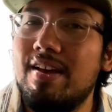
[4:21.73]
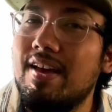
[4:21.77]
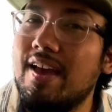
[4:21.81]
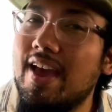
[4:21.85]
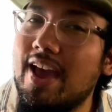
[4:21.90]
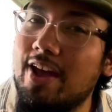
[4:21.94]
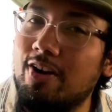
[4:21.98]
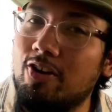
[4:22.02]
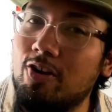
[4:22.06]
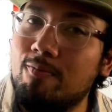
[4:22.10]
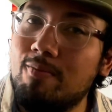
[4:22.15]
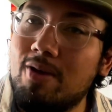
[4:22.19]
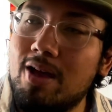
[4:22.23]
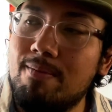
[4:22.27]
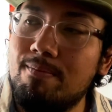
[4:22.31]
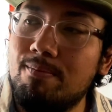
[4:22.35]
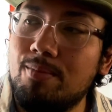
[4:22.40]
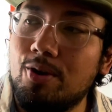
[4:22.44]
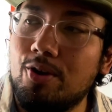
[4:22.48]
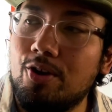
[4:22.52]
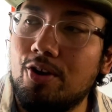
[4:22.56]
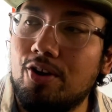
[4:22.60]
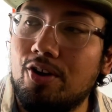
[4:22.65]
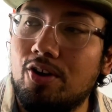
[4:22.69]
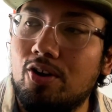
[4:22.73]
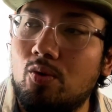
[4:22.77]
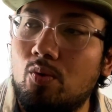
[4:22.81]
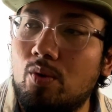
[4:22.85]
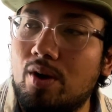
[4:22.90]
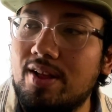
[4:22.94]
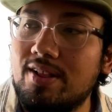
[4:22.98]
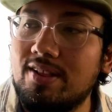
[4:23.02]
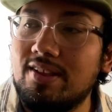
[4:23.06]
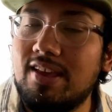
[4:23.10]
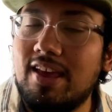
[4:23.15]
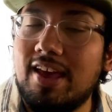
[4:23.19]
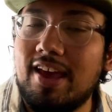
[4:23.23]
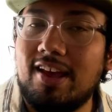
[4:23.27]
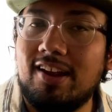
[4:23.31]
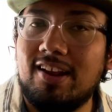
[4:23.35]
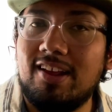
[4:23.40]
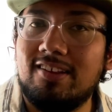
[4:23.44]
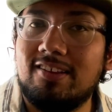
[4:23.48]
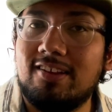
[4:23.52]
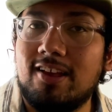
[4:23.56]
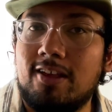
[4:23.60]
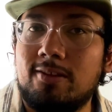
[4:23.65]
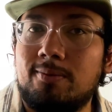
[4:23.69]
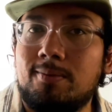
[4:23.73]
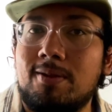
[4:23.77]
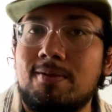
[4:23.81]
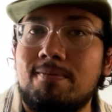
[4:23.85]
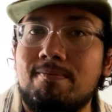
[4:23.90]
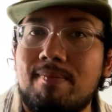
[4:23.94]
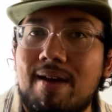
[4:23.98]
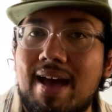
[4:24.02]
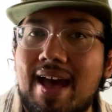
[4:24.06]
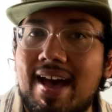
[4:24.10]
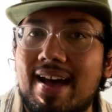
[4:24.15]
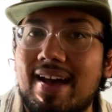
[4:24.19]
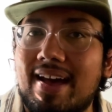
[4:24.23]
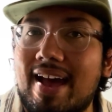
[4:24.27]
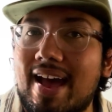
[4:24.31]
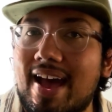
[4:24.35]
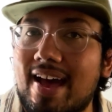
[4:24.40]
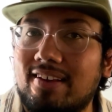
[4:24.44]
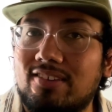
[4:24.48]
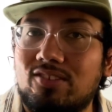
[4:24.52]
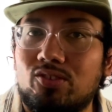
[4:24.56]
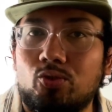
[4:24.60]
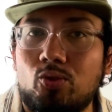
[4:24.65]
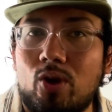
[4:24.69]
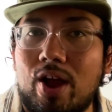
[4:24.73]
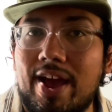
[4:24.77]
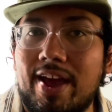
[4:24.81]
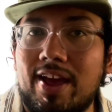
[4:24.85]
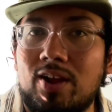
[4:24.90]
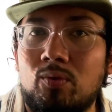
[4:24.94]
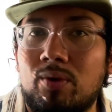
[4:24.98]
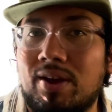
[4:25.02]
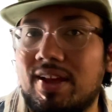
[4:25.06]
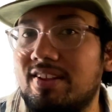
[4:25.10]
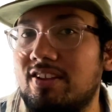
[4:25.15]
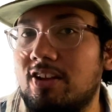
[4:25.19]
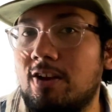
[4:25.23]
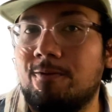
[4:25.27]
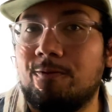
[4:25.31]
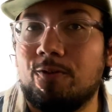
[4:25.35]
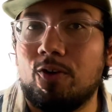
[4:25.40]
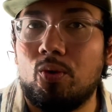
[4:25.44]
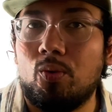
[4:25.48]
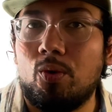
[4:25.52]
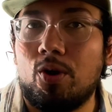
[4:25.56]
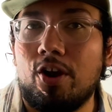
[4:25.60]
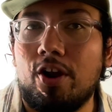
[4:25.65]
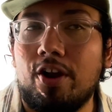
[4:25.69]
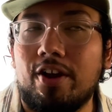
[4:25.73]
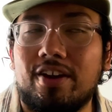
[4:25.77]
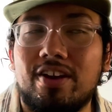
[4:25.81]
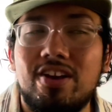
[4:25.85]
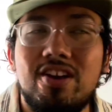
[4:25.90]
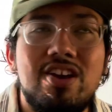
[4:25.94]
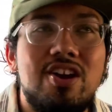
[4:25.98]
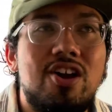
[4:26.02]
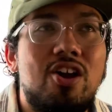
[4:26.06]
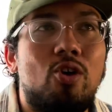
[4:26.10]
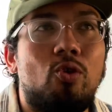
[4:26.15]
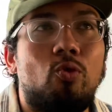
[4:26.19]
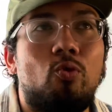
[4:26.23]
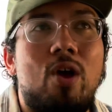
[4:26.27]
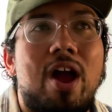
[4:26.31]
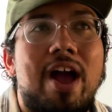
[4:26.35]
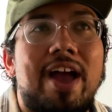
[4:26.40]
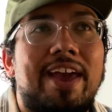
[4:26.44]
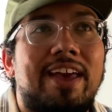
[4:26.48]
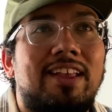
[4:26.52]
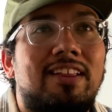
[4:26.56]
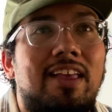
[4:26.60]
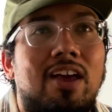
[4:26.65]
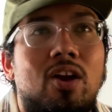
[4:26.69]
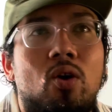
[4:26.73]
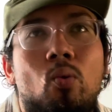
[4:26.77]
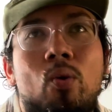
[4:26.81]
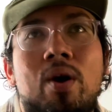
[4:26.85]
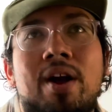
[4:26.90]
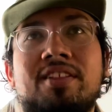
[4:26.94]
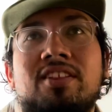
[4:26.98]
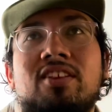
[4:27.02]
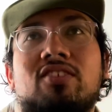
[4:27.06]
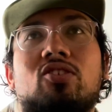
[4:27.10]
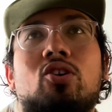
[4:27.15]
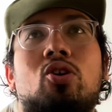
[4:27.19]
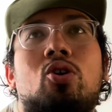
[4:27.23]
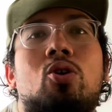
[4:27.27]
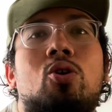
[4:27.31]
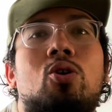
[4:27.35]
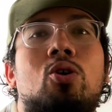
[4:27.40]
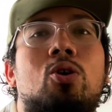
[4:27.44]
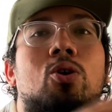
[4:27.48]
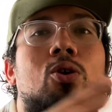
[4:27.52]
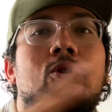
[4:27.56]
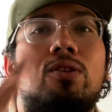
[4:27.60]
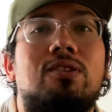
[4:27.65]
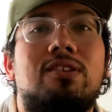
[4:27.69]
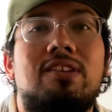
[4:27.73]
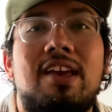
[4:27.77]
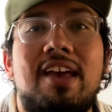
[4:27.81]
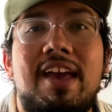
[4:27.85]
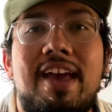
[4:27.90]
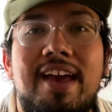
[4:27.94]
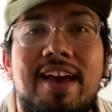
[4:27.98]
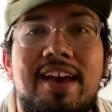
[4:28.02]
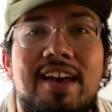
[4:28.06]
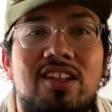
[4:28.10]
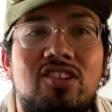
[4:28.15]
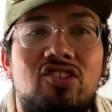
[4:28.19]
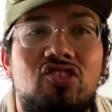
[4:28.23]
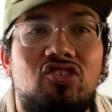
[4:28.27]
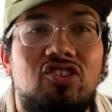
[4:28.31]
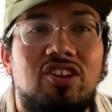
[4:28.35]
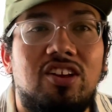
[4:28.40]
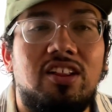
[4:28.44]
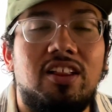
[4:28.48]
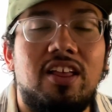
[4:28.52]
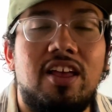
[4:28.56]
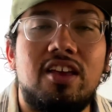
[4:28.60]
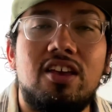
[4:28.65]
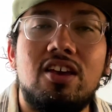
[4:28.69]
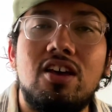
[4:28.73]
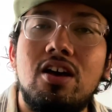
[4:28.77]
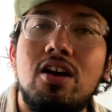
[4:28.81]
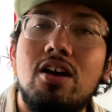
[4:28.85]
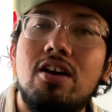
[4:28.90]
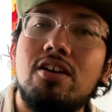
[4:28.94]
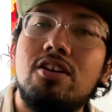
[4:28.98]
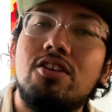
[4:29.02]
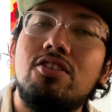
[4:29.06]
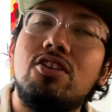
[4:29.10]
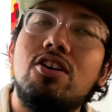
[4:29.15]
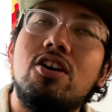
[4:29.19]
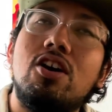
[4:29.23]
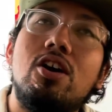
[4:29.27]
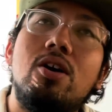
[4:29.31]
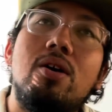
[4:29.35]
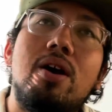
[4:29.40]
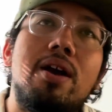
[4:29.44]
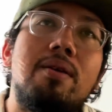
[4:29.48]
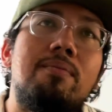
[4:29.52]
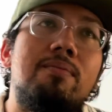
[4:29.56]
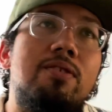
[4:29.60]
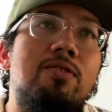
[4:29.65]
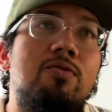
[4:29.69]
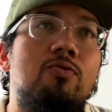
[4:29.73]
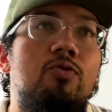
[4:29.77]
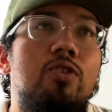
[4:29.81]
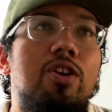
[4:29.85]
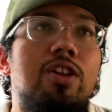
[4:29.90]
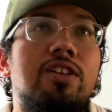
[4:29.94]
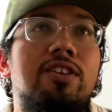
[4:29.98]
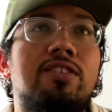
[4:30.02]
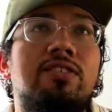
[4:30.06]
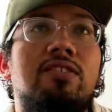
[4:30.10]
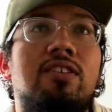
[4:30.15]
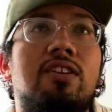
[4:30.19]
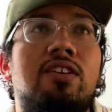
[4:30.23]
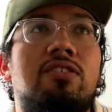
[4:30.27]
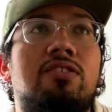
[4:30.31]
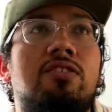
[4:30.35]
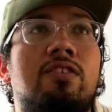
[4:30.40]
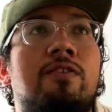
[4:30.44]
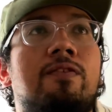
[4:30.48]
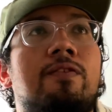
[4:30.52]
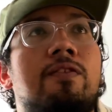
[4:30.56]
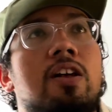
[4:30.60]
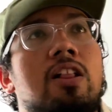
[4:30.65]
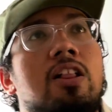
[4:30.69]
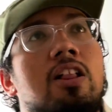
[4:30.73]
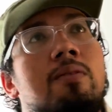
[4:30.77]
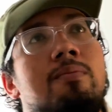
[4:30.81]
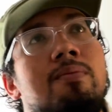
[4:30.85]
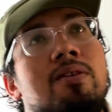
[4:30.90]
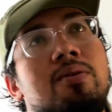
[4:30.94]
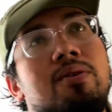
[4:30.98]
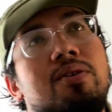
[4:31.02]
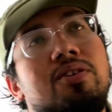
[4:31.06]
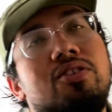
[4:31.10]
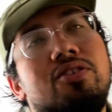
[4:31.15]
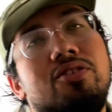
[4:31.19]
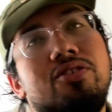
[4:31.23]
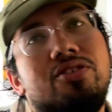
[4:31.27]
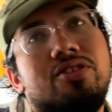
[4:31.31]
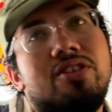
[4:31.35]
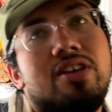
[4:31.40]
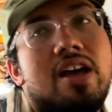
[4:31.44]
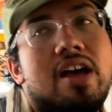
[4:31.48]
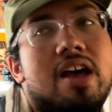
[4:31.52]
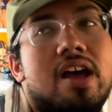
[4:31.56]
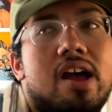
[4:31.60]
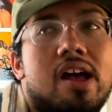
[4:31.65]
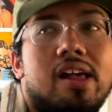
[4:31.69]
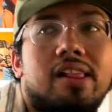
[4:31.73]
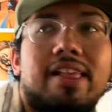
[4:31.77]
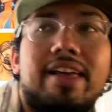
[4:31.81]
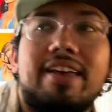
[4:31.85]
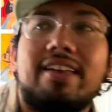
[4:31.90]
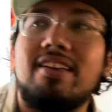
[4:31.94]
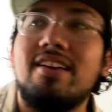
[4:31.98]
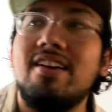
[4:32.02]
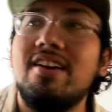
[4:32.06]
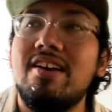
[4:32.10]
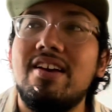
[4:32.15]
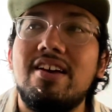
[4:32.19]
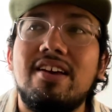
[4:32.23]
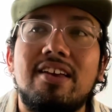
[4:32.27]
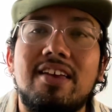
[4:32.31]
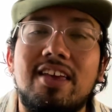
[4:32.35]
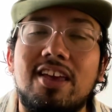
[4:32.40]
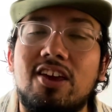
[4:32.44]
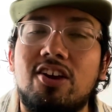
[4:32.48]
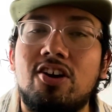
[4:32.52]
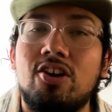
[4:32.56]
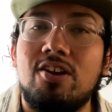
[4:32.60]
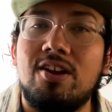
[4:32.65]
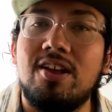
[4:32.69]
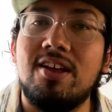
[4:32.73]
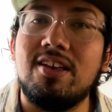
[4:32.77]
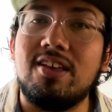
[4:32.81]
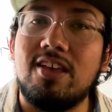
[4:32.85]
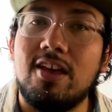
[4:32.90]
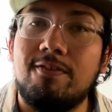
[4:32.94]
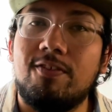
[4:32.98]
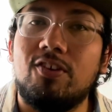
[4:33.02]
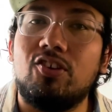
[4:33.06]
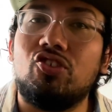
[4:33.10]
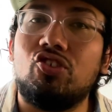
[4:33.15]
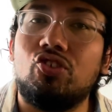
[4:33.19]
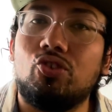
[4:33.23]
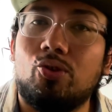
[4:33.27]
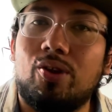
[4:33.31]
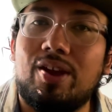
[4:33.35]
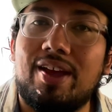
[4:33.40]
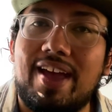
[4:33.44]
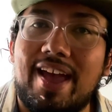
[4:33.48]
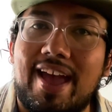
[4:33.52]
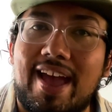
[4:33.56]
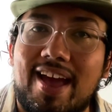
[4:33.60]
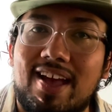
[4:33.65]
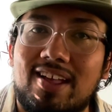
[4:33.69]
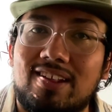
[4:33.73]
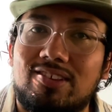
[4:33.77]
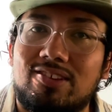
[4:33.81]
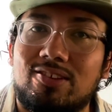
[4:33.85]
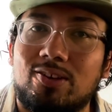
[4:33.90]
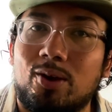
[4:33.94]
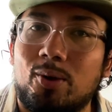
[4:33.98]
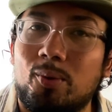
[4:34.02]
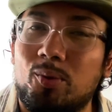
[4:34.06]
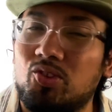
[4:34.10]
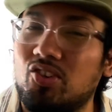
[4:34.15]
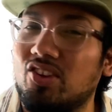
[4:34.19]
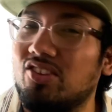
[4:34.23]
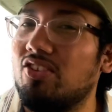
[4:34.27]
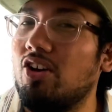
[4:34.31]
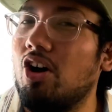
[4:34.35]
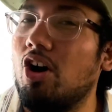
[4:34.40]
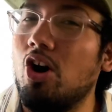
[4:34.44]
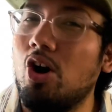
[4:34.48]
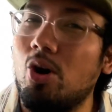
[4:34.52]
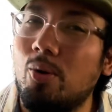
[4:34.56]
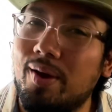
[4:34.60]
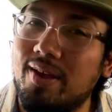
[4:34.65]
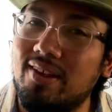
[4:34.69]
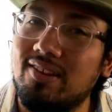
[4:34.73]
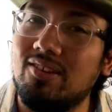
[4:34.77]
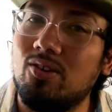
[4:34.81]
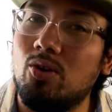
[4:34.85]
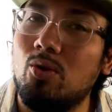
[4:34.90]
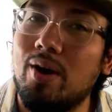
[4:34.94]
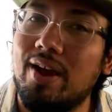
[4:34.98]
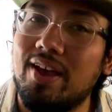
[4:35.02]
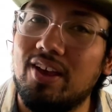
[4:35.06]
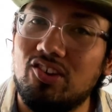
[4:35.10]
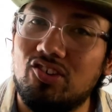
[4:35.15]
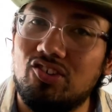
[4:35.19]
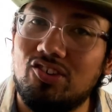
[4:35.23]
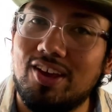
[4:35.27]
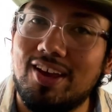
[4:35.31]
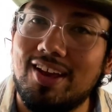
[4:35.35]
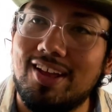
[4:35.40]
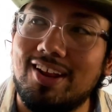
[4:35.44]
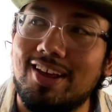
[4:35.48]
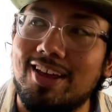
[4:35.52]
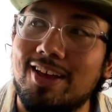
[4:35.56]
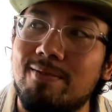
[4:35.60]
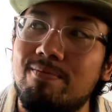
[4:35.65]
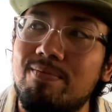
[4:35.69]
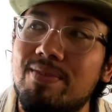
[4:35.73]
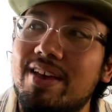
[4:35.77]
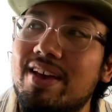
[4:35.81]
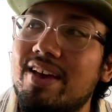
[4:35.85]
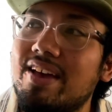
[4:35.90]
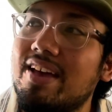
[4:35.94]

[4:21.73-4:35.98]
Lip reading: And remember, when Katie's husband, Matt, asked Ryan what he did for work, Ryan, like, went on this whole tangent, like, oh, you know, I'm in real estate development, we do that. Like, he couldn't give a straight answer, which is always quite shady.